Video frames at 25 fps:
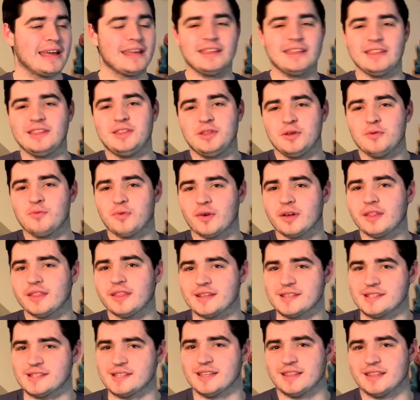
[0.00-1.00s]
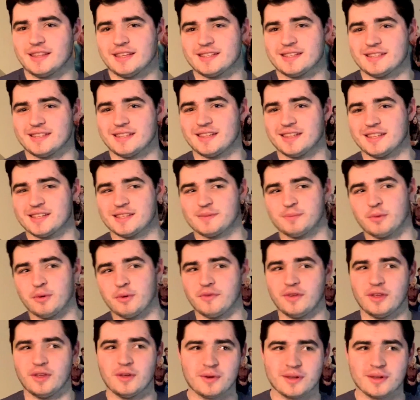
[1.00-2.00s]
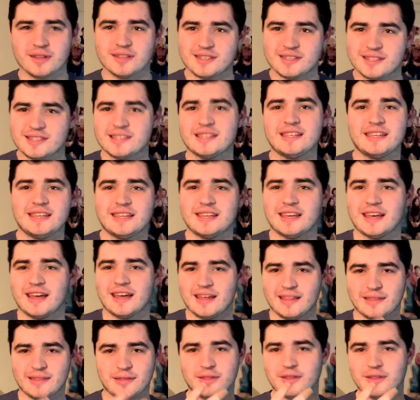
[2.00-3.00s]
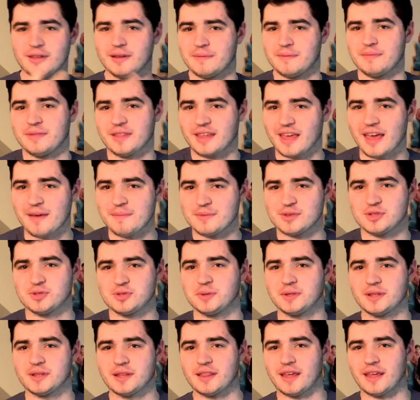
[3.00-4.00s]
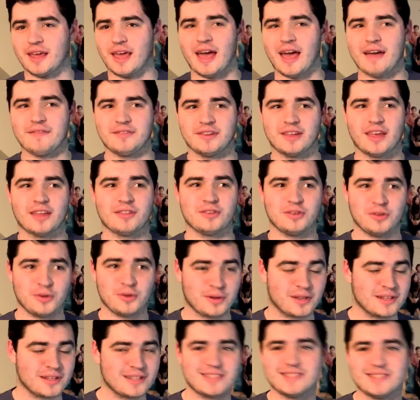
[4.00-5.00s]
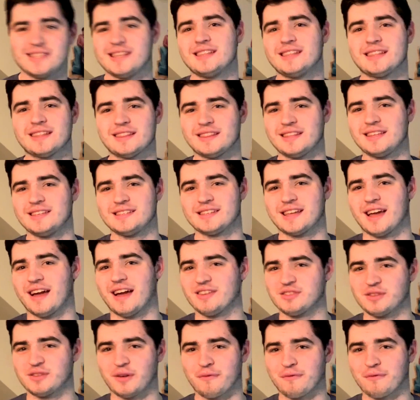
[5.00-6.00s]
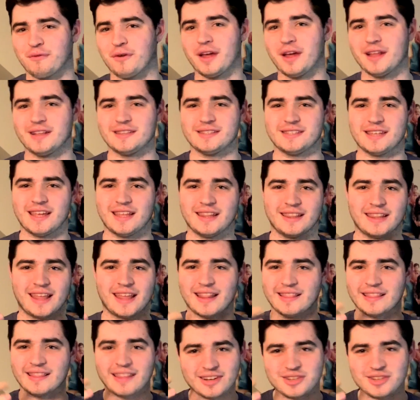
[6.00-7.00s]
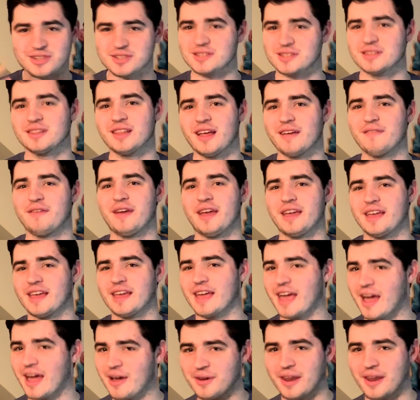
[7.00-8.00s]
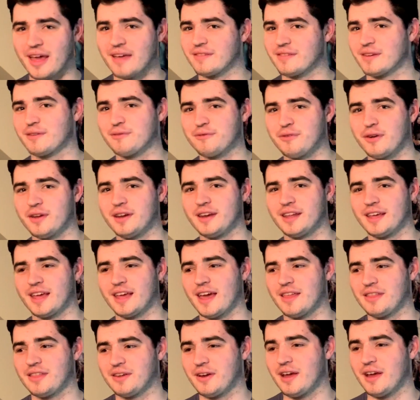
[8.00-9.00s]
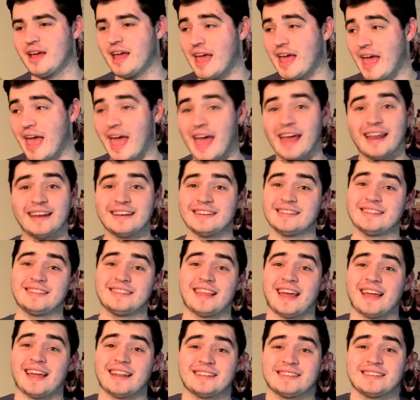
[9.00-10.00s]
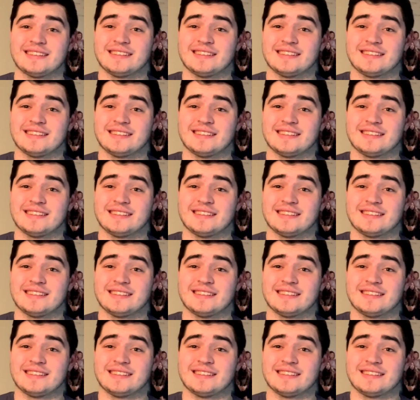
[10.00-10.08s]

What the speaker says: you really see this in this movie. You can see the chemistry that they have together. You can see that these guys are friends and that they just love hanging out and having fun together. And that